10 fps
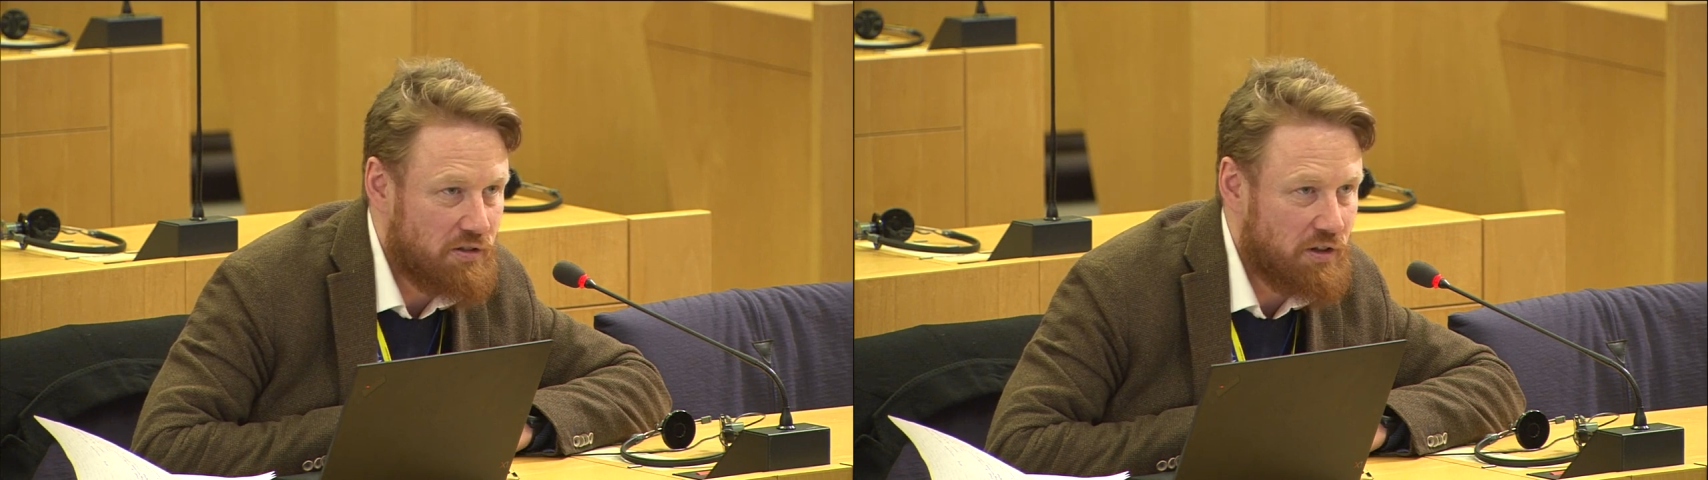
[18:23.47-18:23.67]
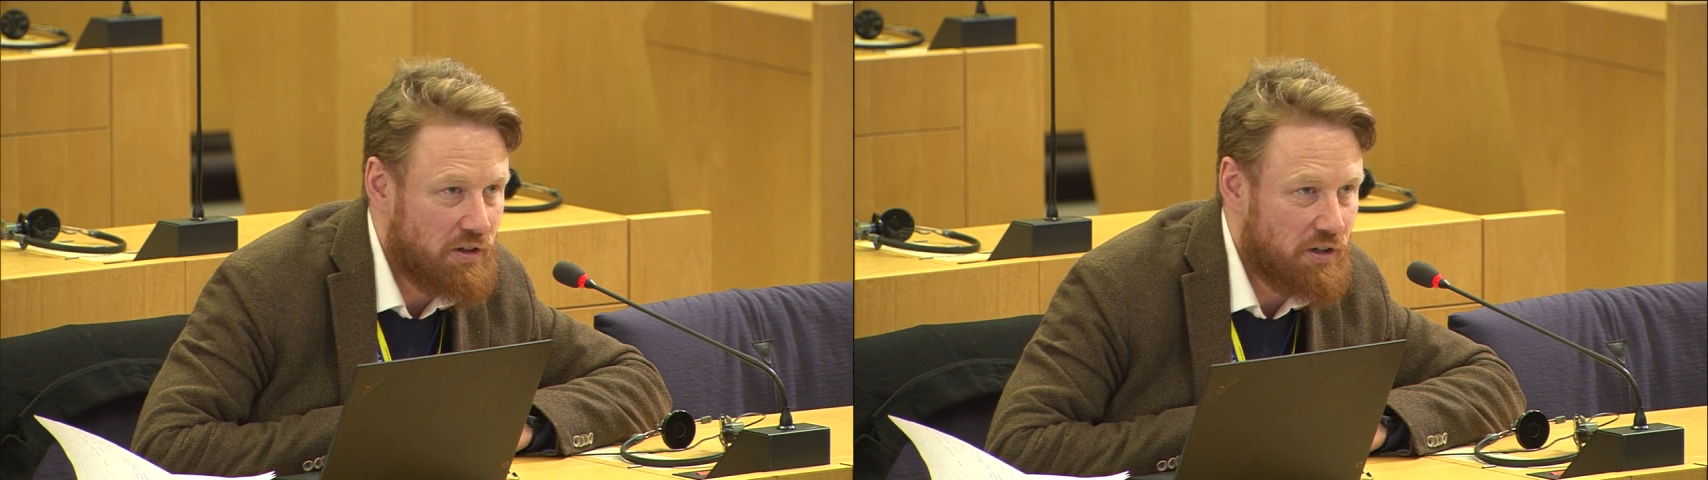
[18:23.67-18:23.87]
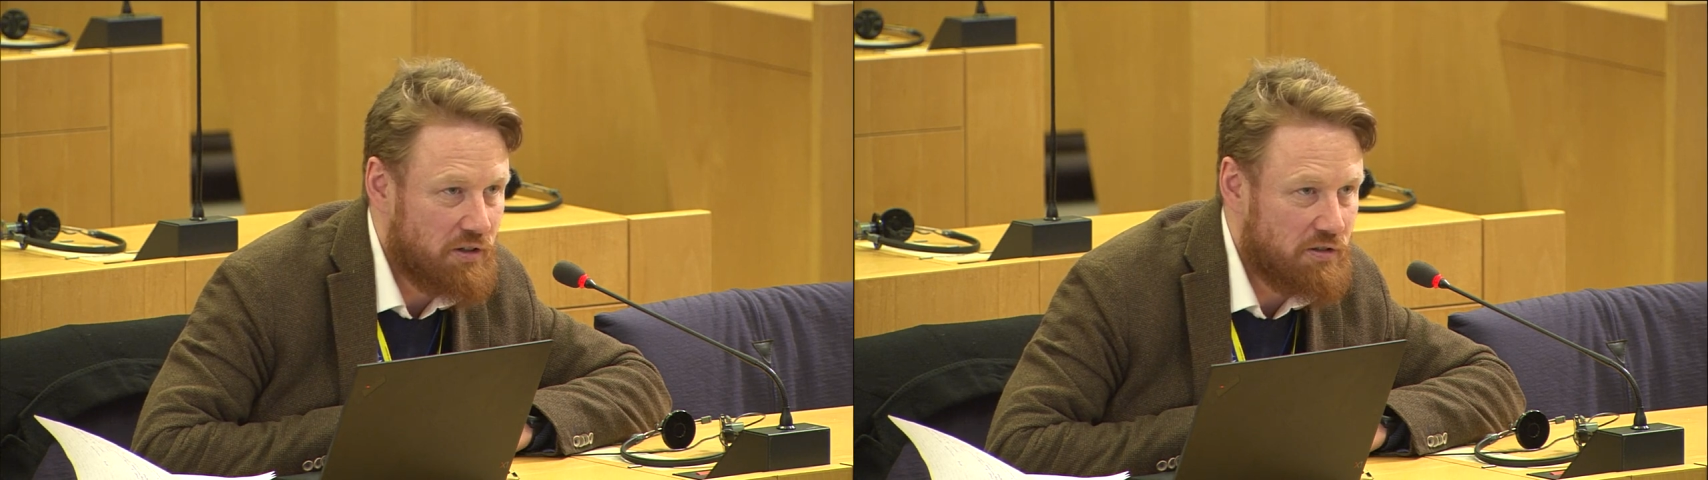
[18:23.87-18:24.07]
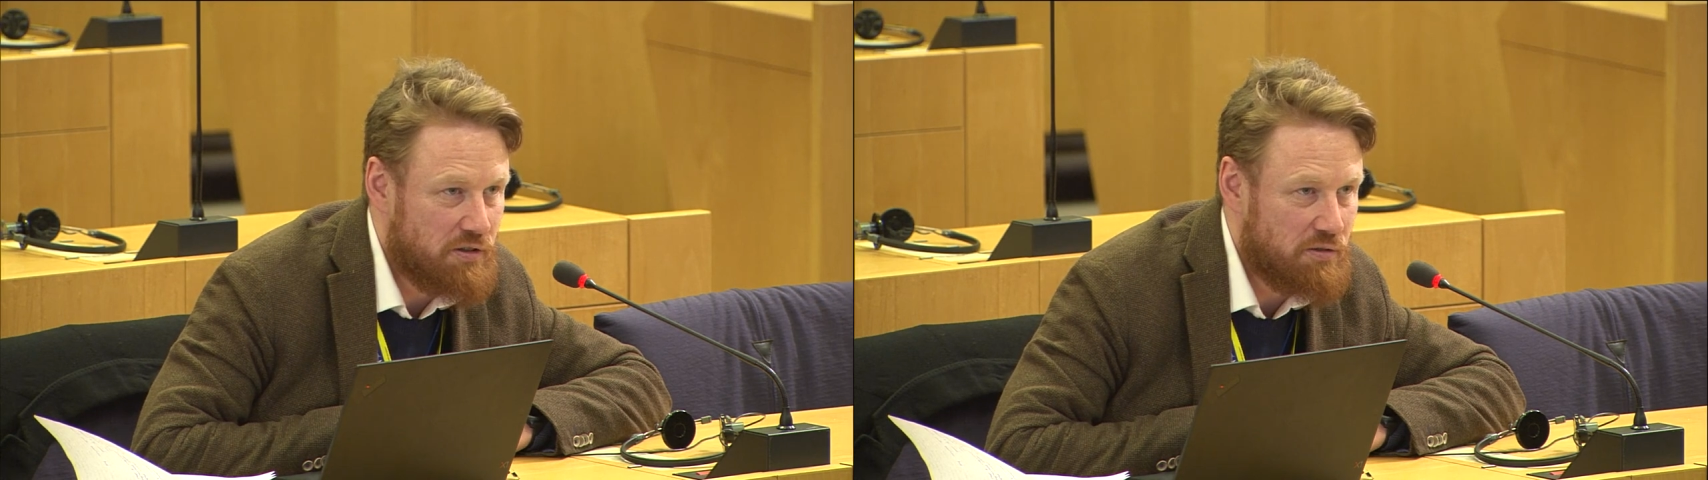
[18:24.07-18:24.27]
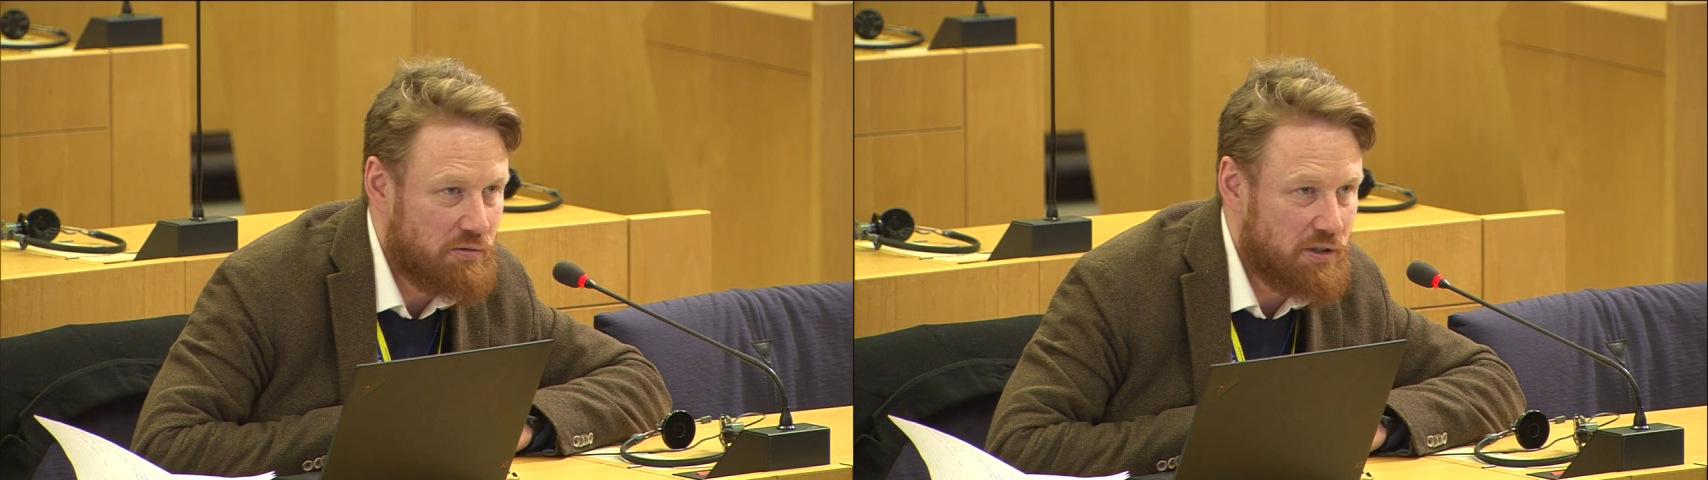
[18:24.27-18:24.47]
that the
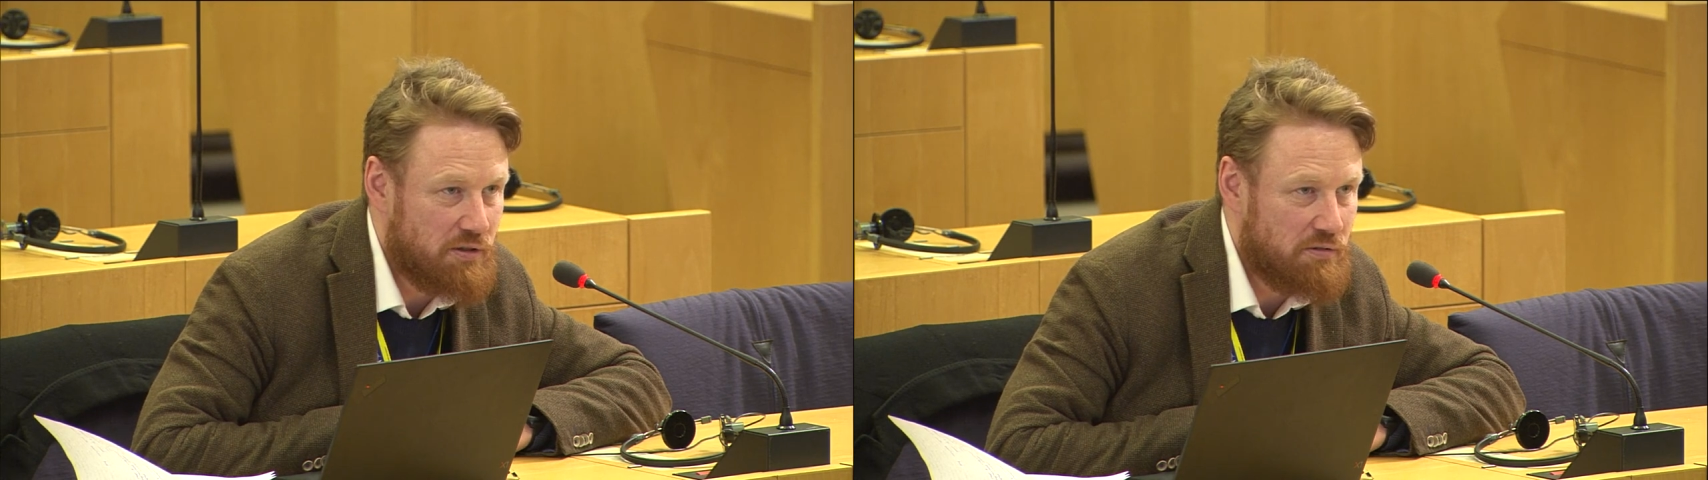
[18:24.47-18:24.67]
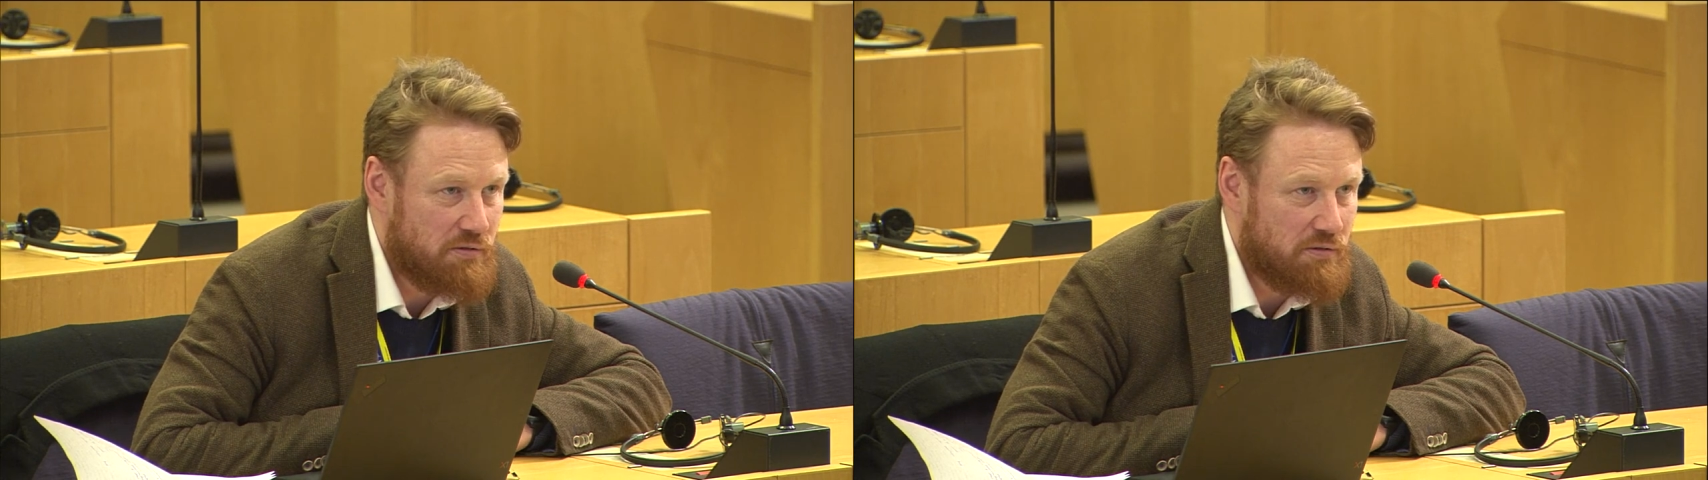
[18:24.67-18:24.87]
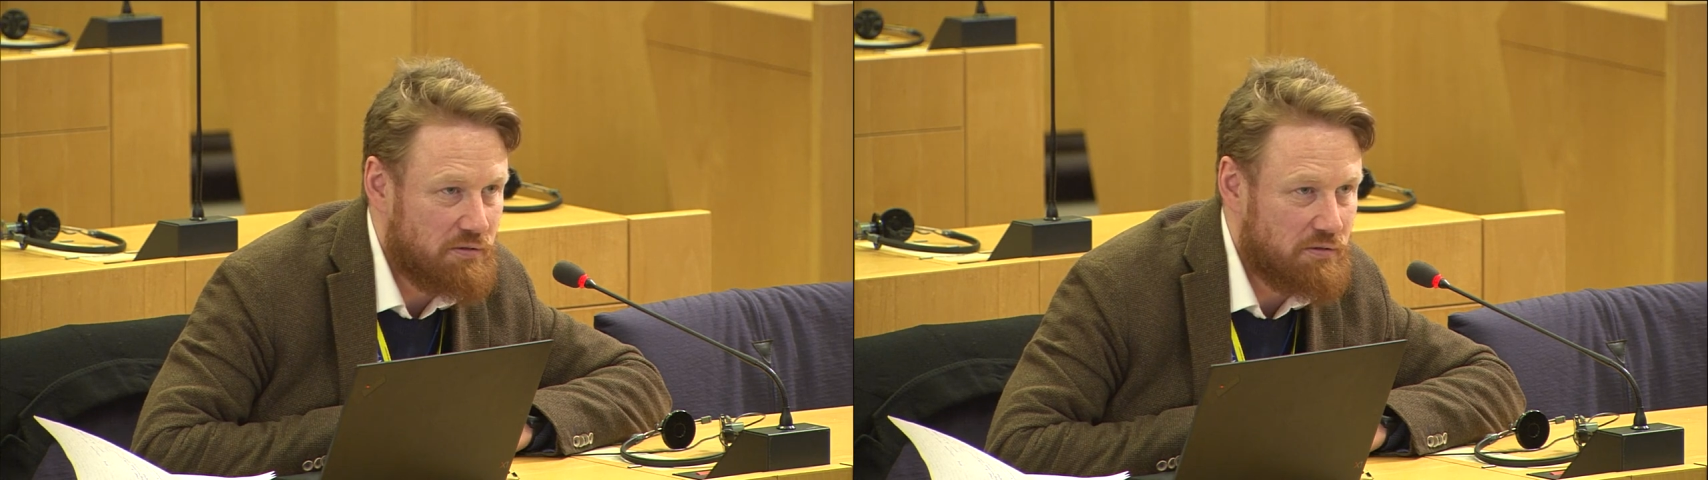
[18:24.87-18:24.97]
council will